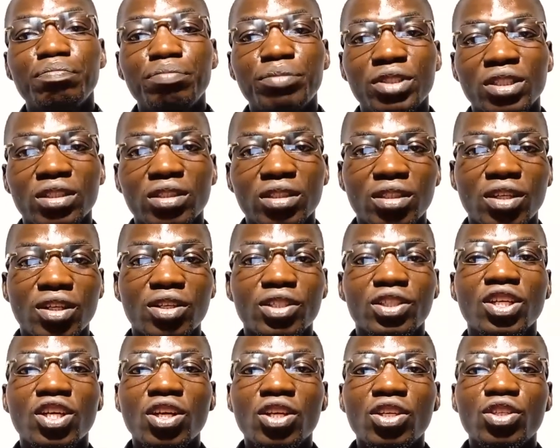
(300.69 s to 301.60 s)
period,
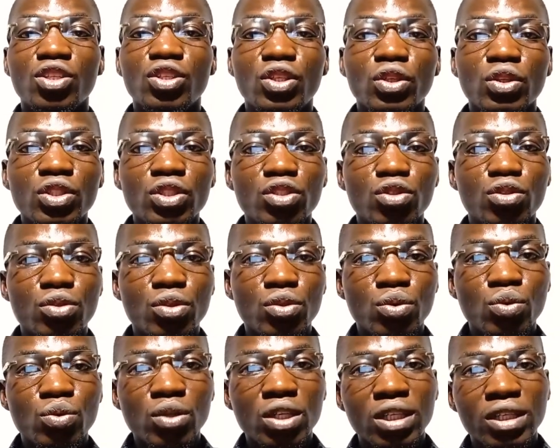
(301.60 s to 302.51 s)
don't
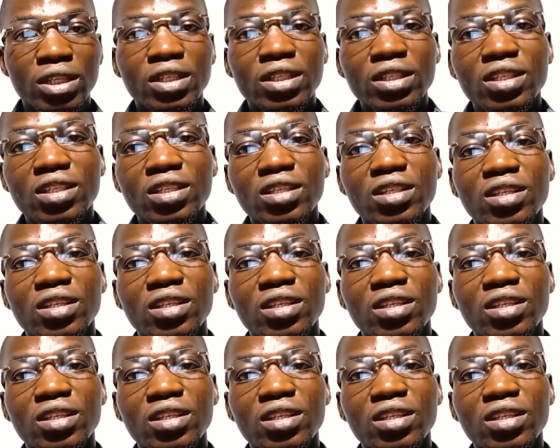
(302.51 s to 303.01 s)
do it